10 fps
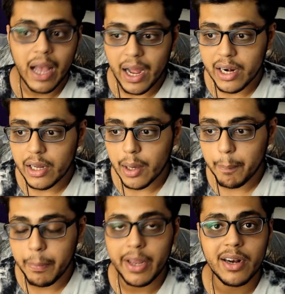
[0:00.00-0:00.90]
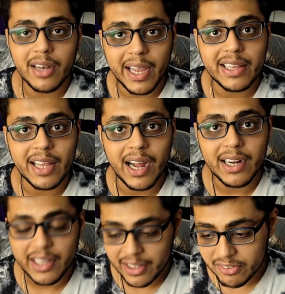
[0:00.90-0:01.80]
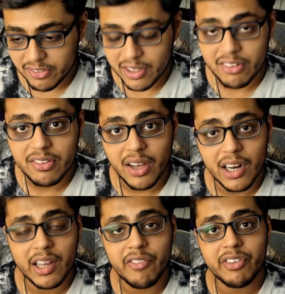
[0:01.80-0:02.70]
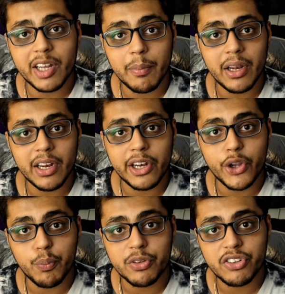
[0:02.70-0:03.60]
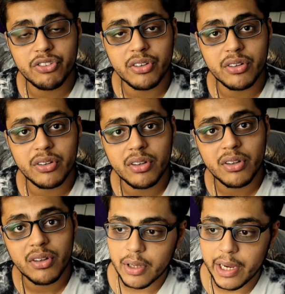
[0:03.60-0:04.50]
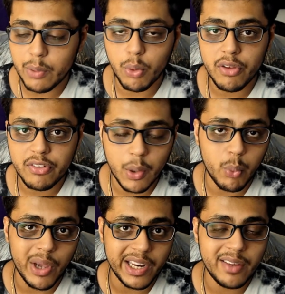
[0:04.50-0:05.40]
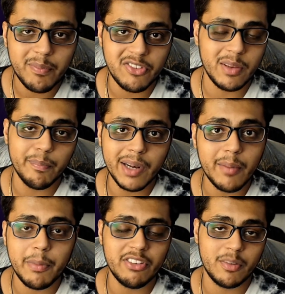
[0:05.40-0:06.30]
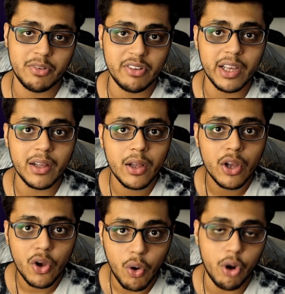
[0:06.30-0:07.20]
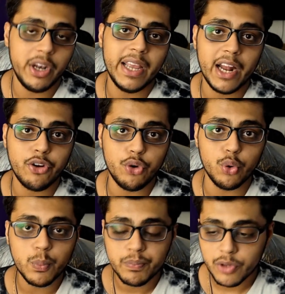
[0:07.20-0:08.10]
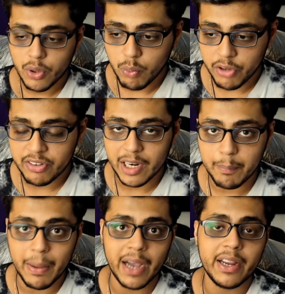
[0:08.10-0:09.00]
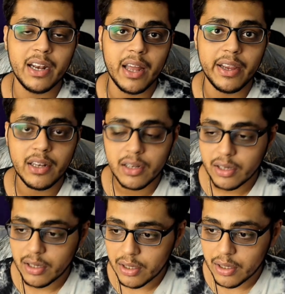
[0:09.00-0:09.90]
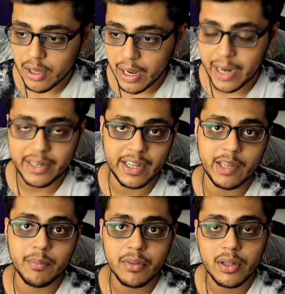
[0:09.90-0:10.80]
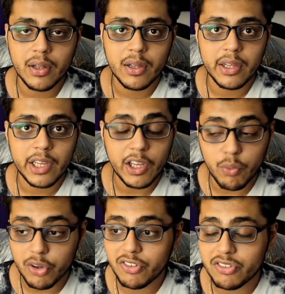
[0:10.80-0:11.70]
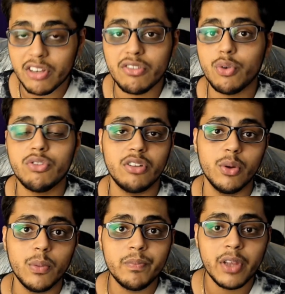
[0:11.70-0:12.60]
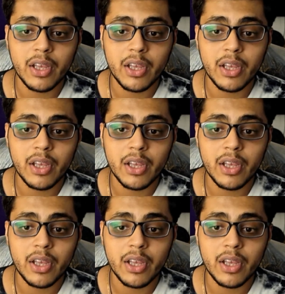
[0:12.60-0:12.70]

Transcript: And a player like that is this uncomfortable in a new position. It was a very simple and basic mistake. All he had to do was get back in line at time. He was just so slow.